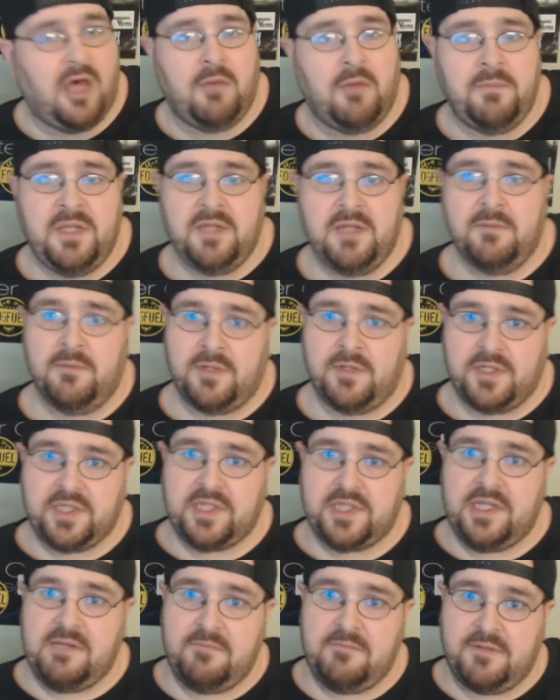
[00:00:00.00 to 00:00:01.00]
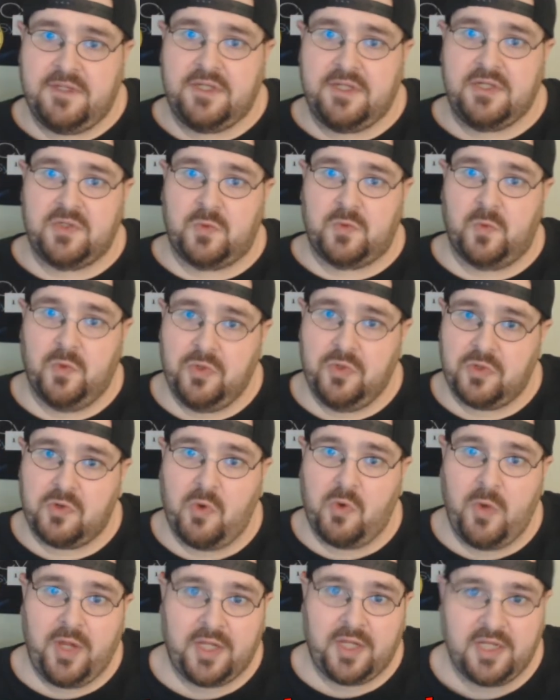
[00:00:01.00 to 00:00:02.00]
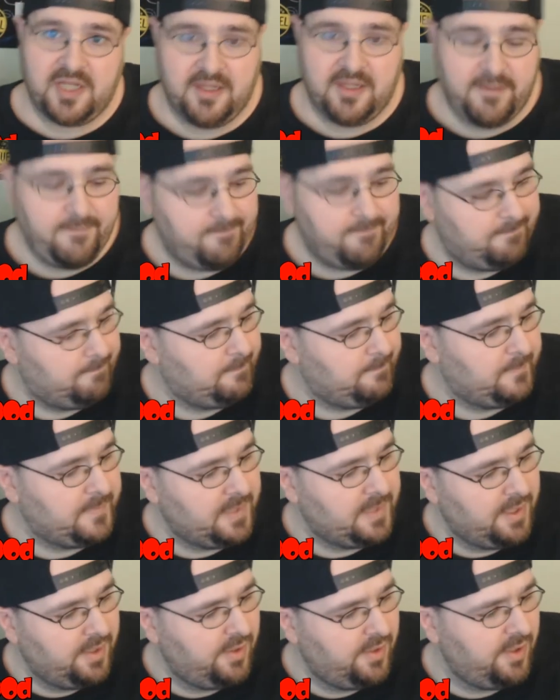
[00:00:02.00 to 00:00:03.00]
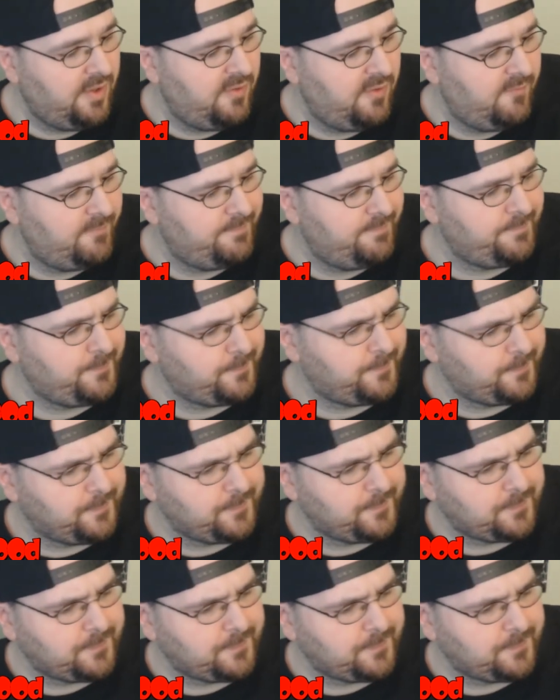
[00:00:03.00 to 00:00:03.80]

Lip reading: I'll be able to steep things real quick now.